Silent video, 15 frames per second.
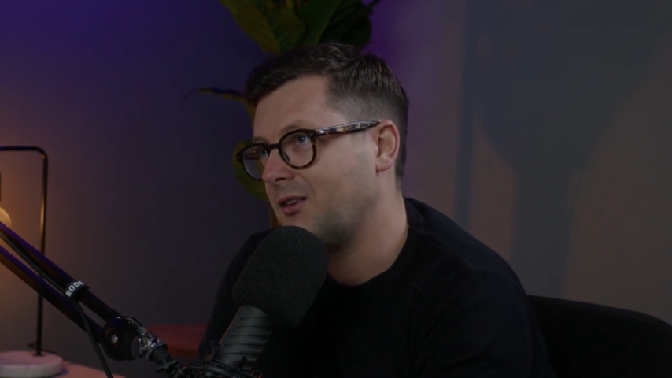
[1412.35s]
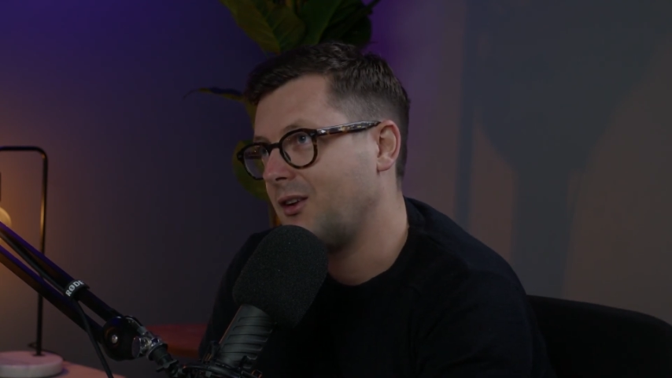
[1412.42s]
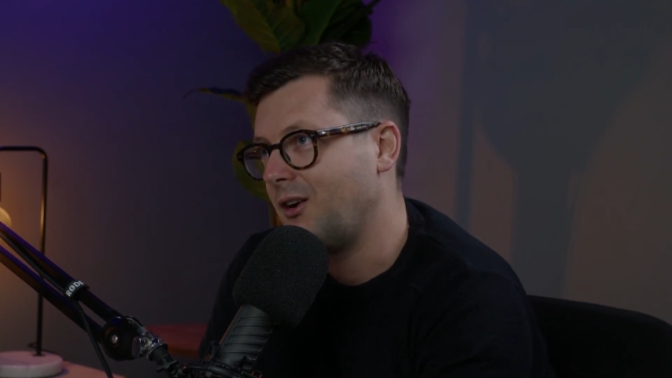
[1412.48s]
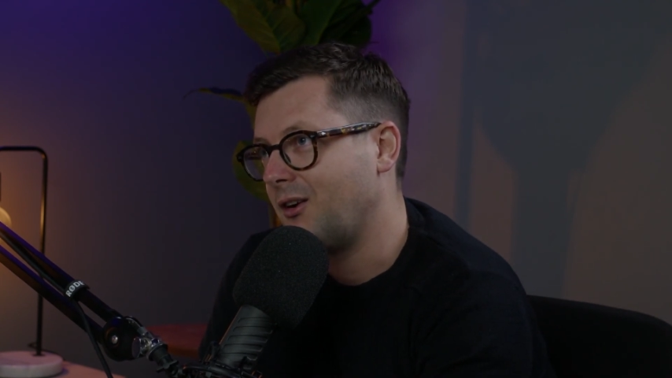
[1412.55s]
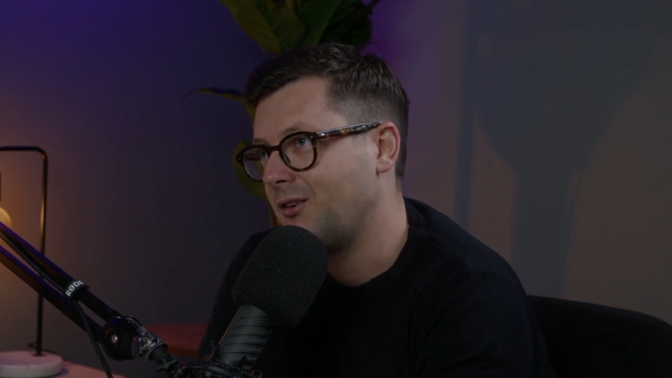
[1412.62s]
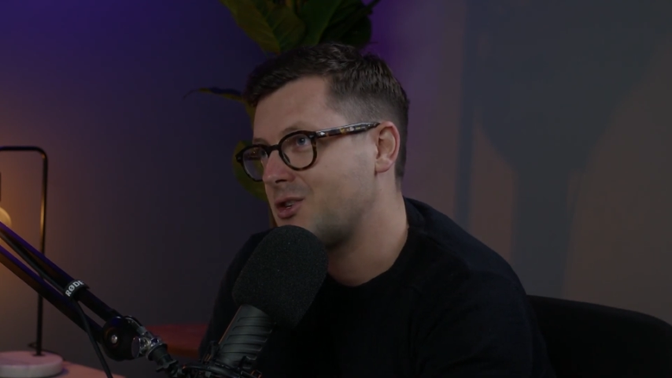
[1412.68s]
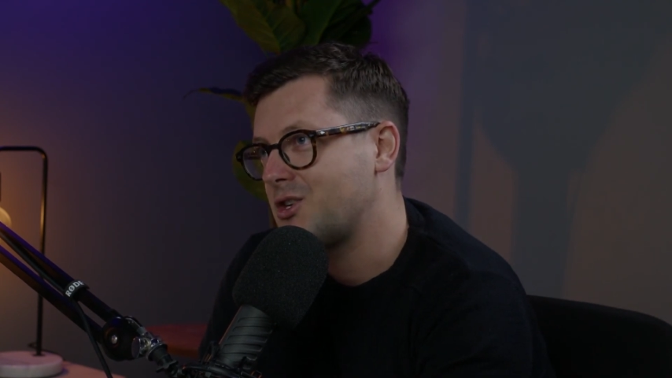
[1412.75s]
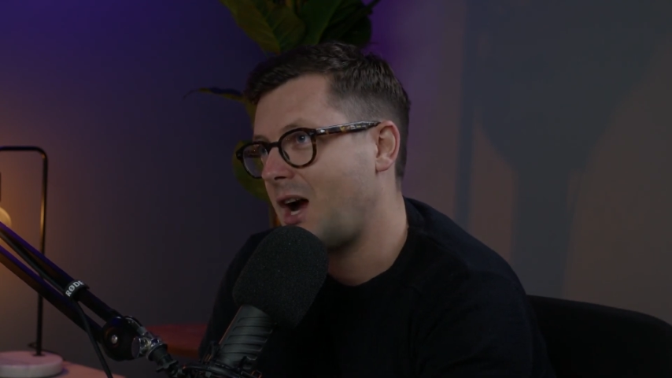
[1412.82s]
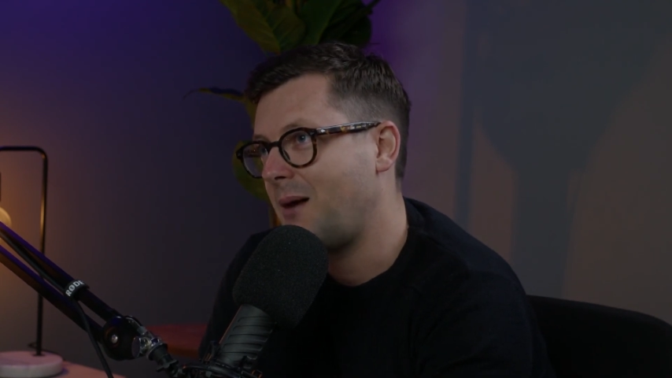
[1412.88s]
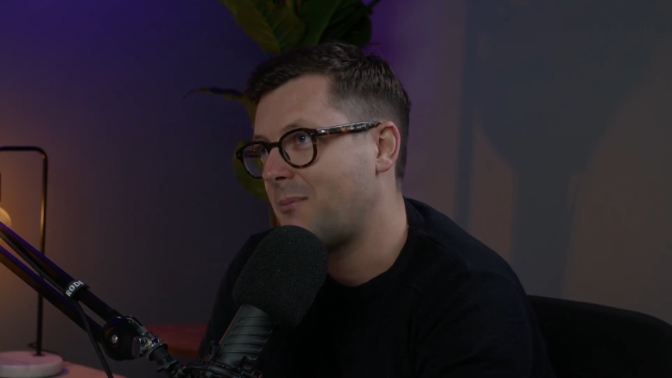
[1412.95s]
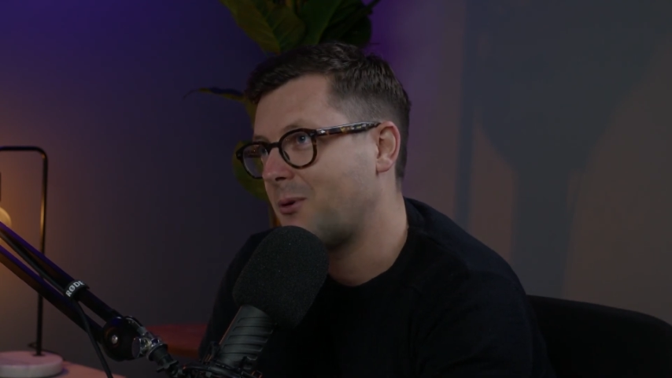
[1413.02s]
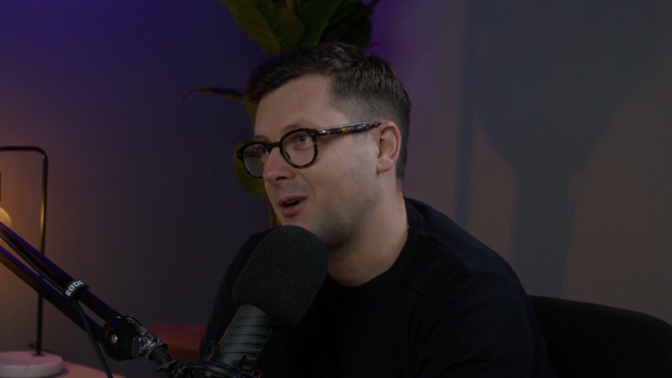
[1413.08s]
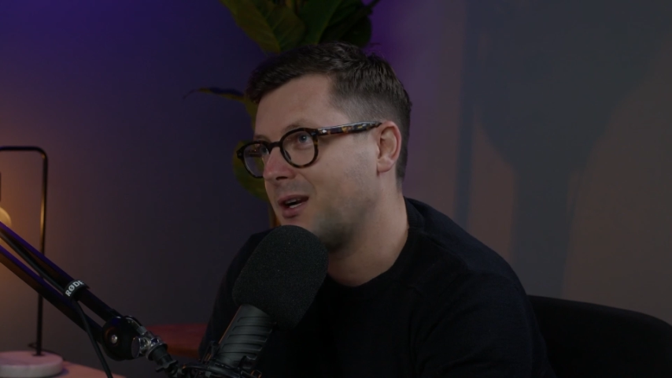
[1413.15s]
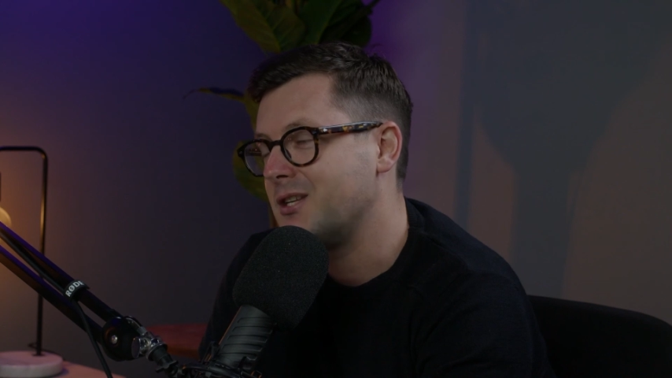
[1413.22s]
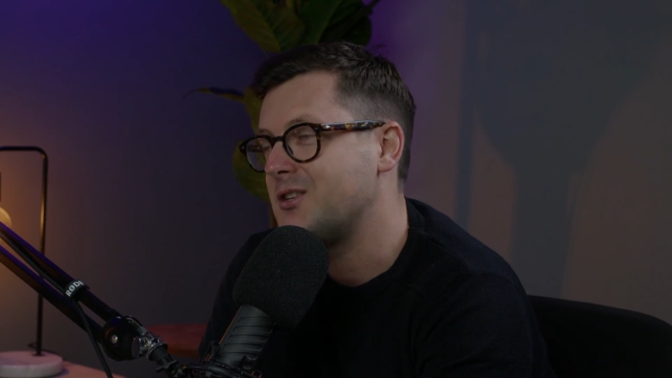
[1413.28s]
you know
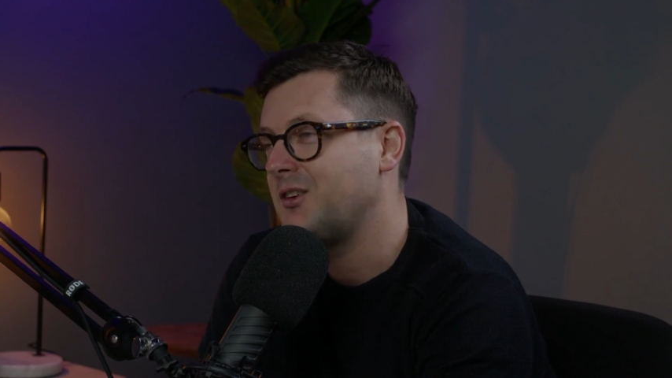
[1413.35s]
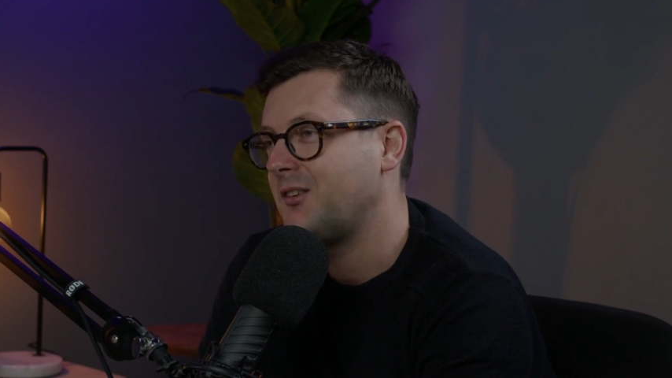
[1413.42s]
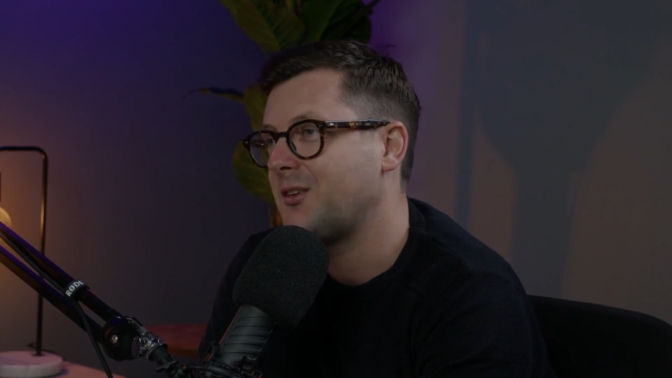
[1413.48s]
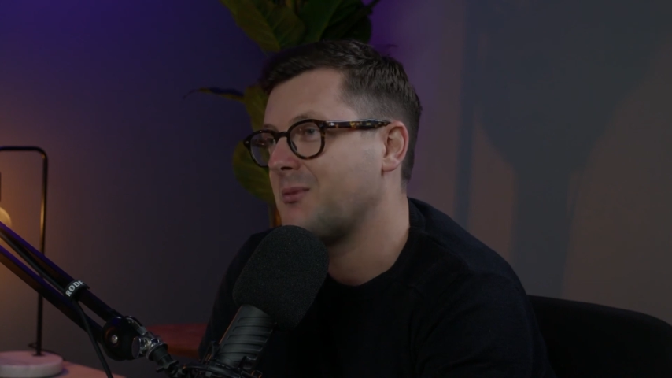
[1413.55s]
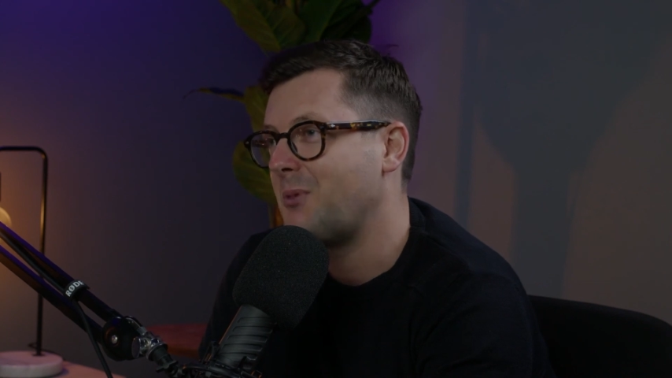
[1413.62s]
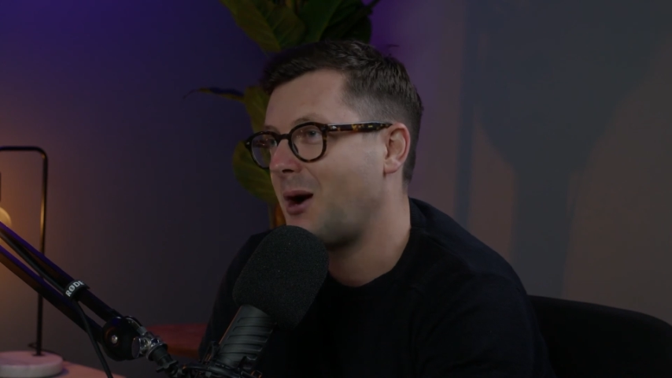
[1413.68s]
sharper edges to